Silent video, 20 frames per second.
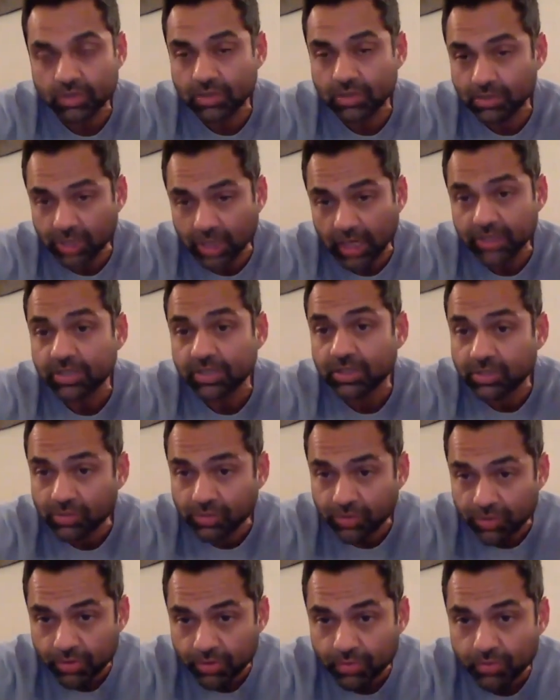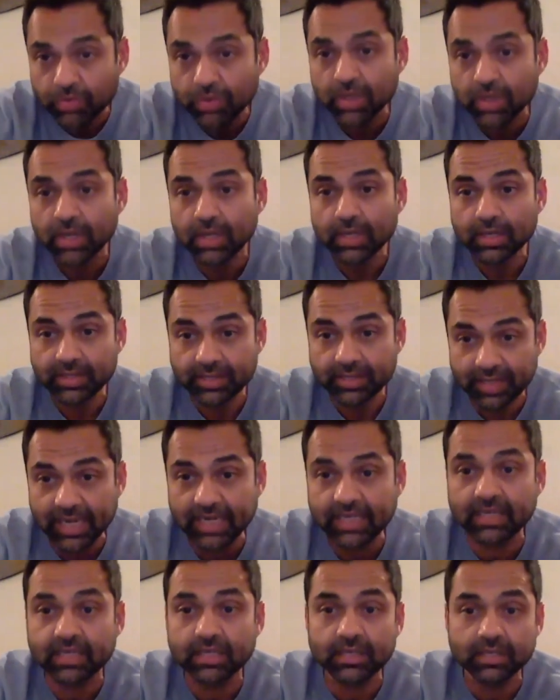chances to new
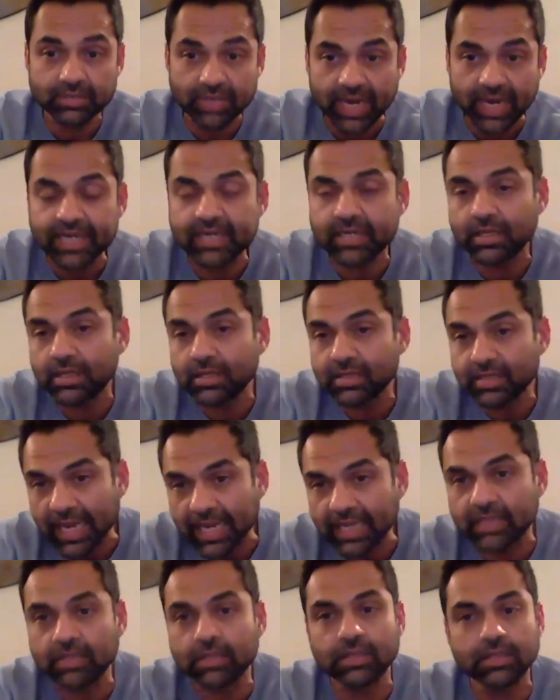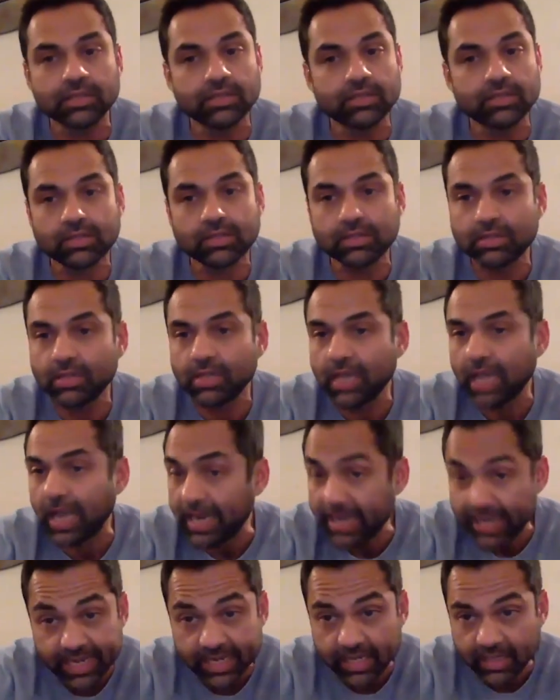directors, writers, actors,
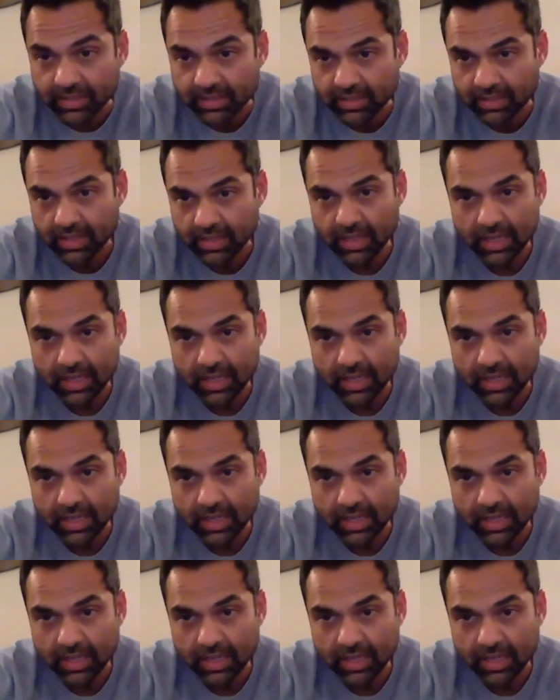ideas.